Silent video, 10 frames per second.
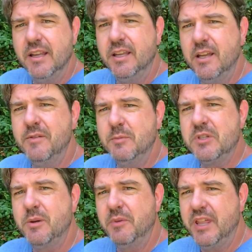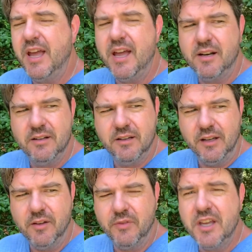give them some of that.
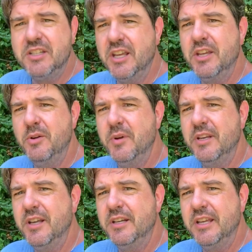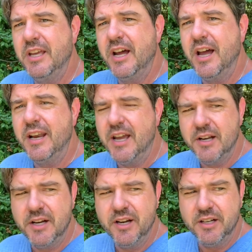If they tell you it doesn't get hot
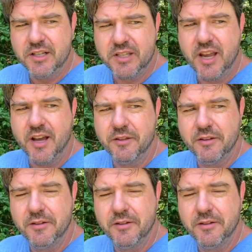down here in the South.